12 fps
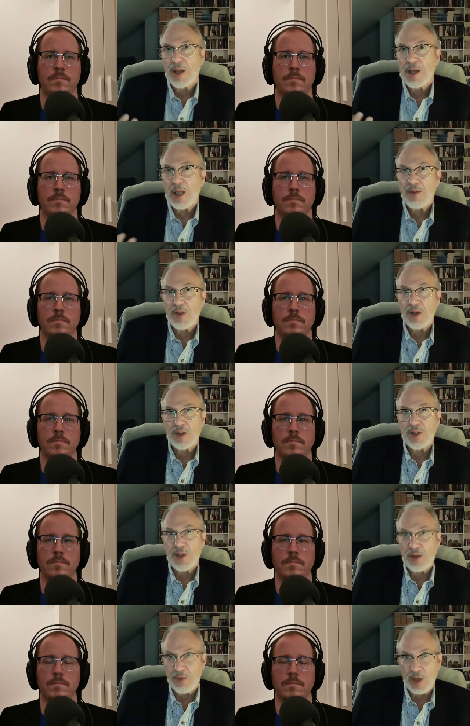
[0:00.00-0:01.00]
Speaker 1: even
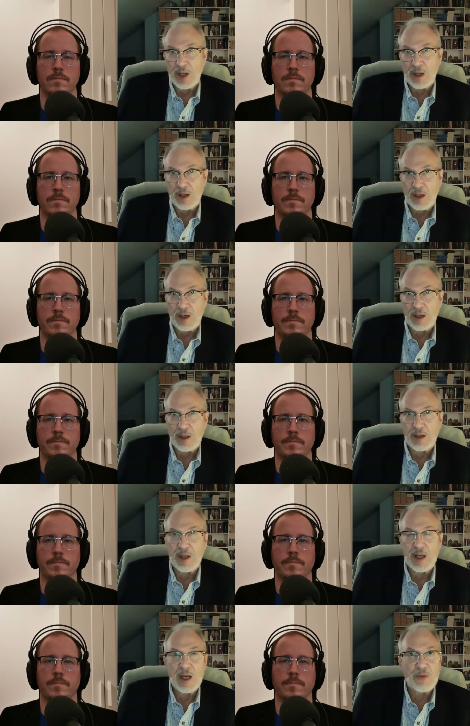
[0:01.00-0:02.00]
suffering
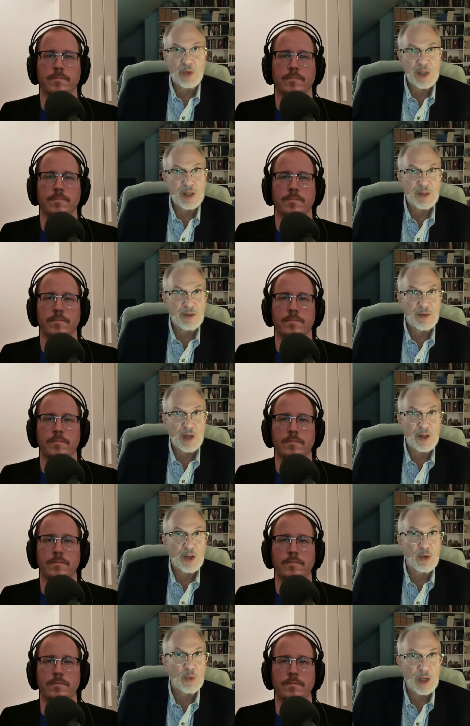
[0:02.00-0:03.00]
can have redemptive
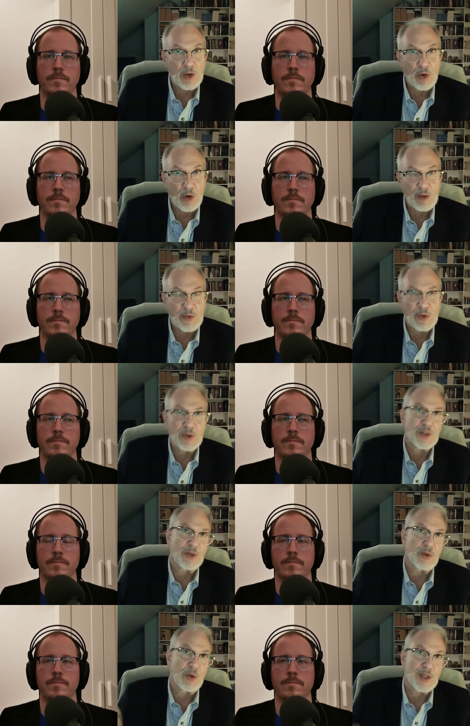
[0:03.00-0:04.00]
value. We can offer it to
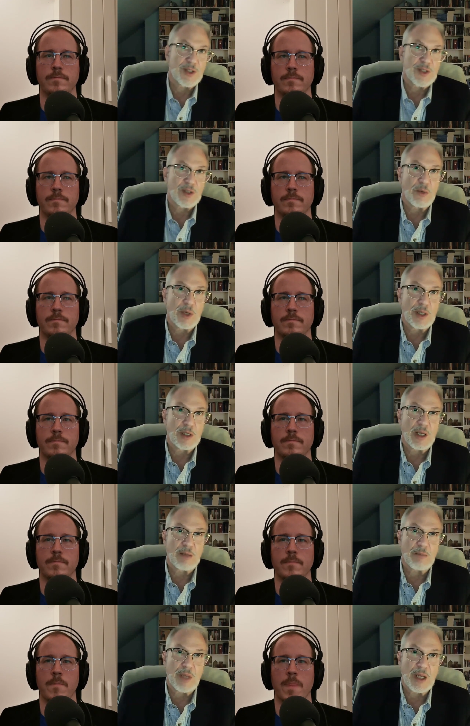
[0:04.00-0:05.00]
Christ. It
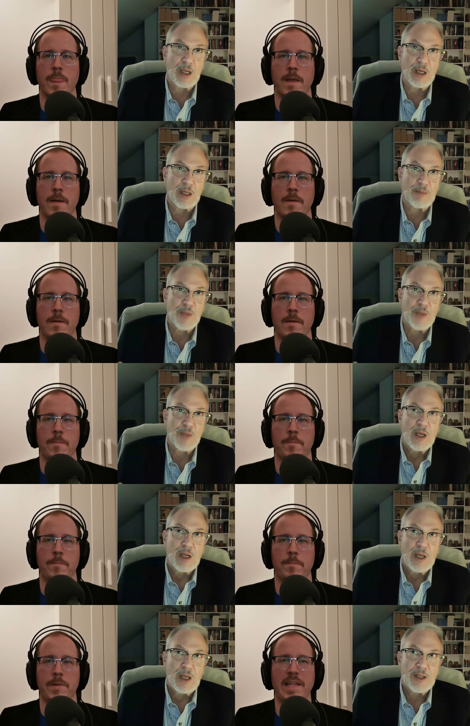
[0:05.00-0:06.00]
can be...
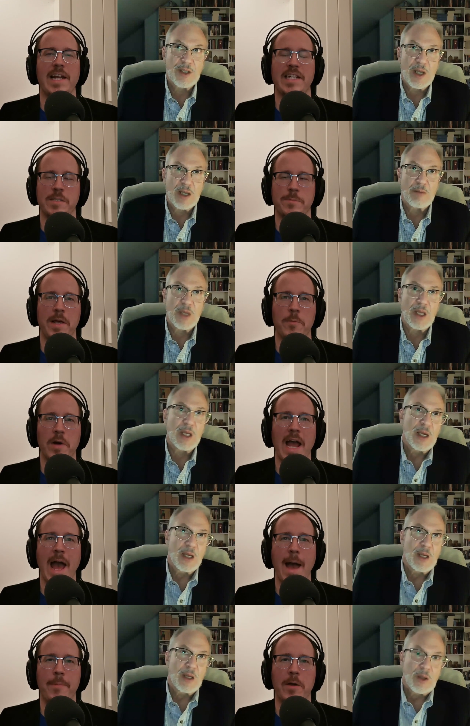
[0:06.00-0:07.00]
Speaker 2: But that doesn't mean we're
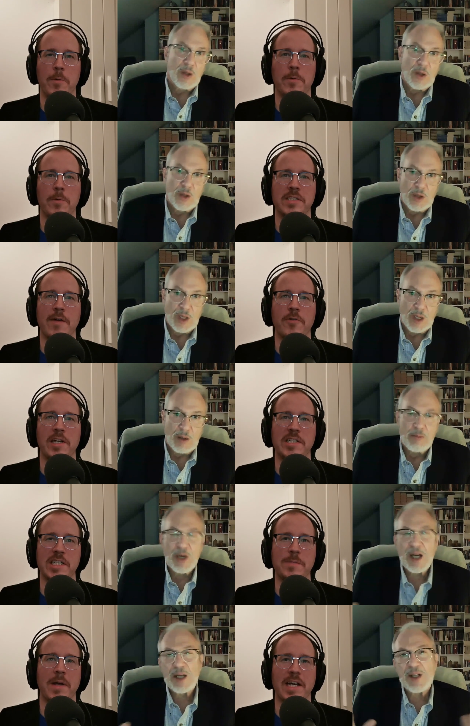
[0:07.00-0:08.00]
happy when we're suffering
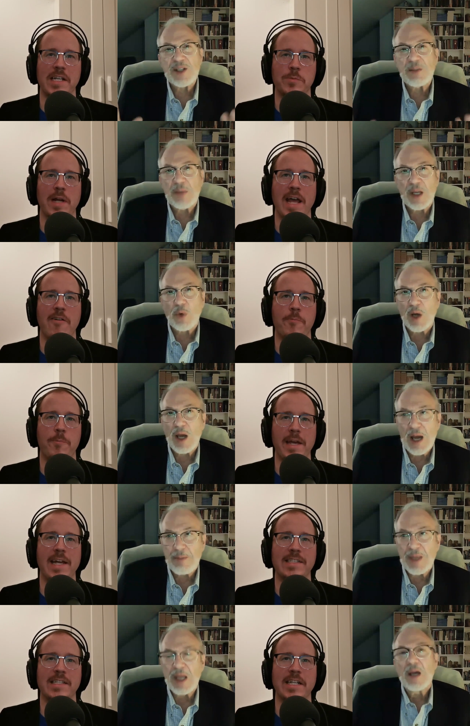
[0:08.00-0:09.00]
Speaker 1: just because we have
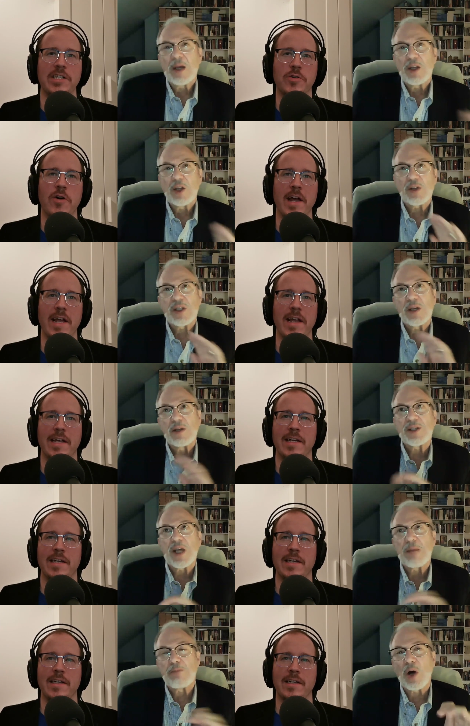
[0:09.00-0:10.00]
peace and joy. You know,
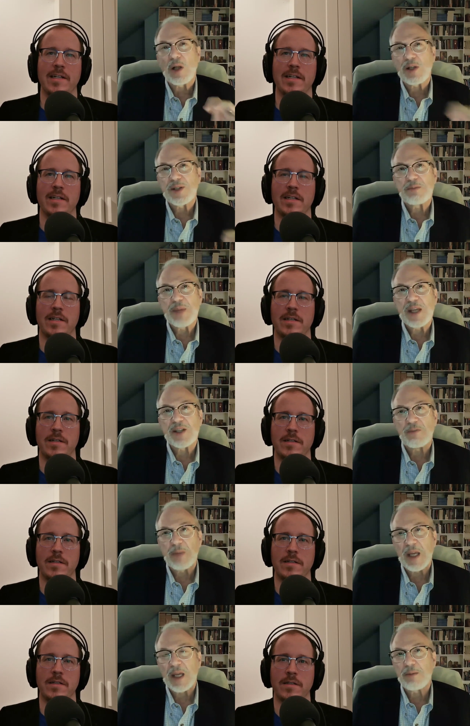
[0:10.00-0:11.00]
St. Paul speaks of
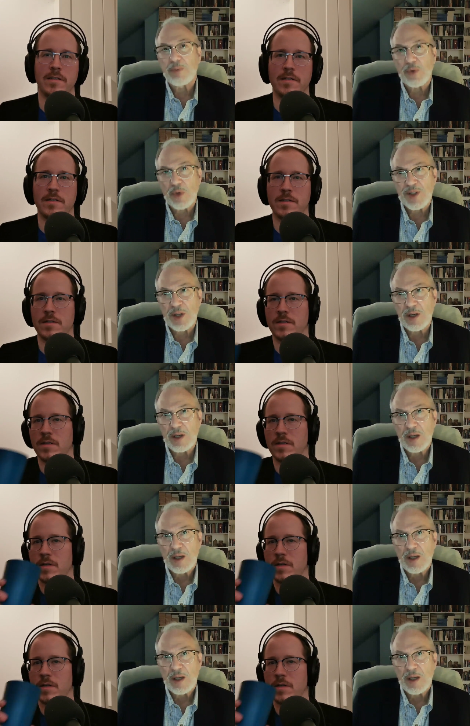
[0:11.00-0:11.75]
being in prison,